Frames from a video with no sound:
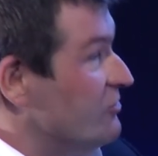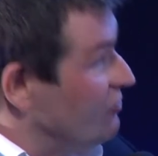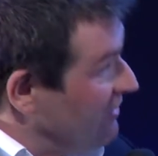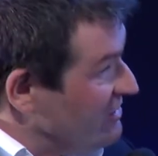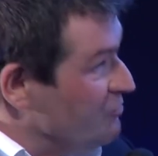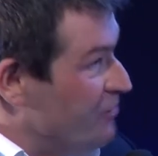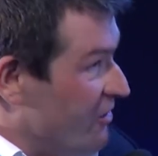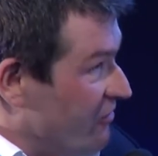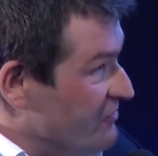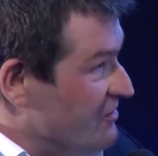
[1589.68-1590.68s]
doing
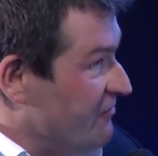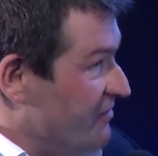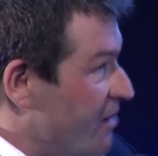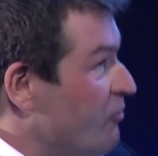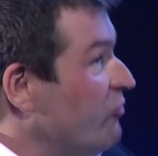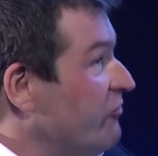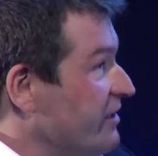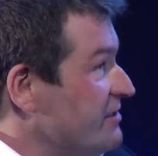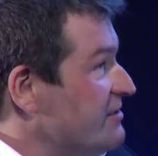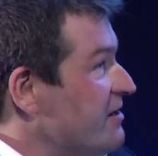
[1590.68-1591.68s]
spin-offs of their
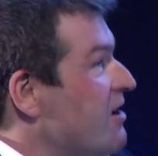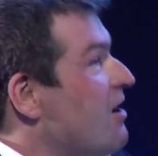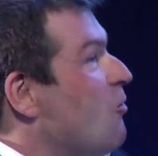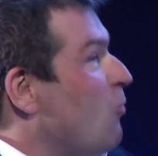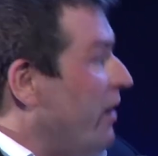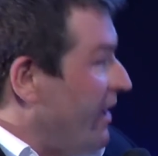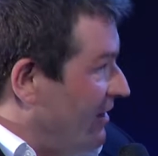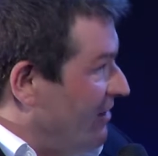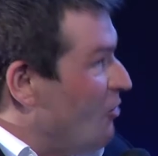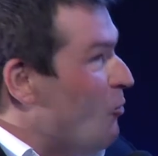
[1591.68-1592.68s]
movies
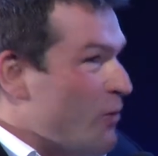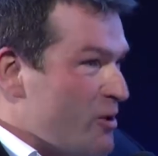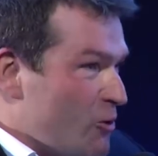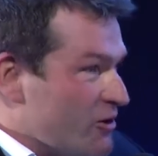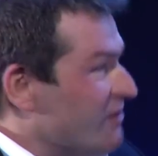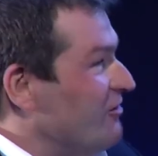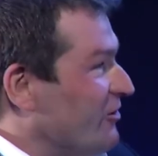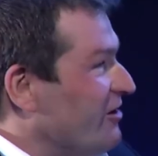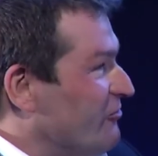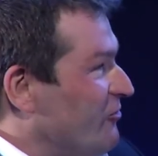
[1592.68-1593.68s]
while we were
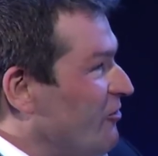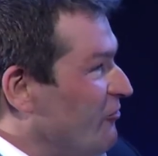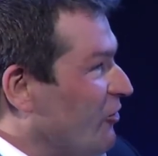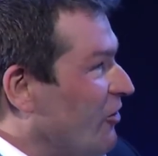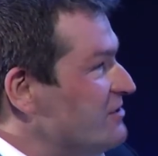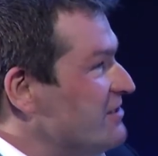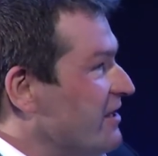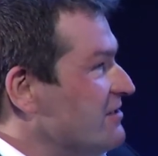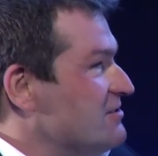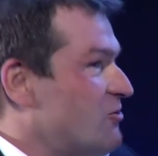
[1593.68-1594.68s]
looking for
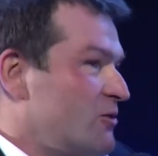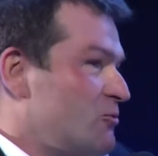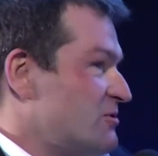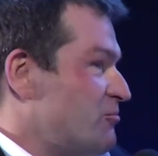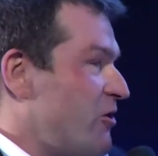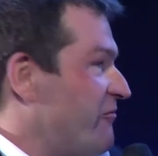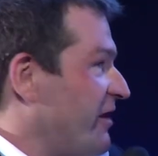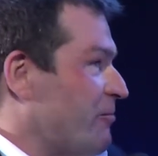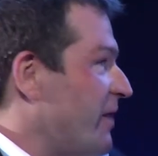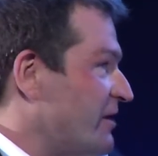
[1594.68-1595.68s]
content, so it was a
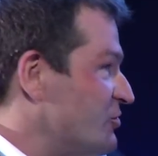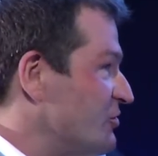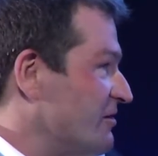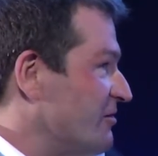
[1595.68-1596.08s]
perfect match.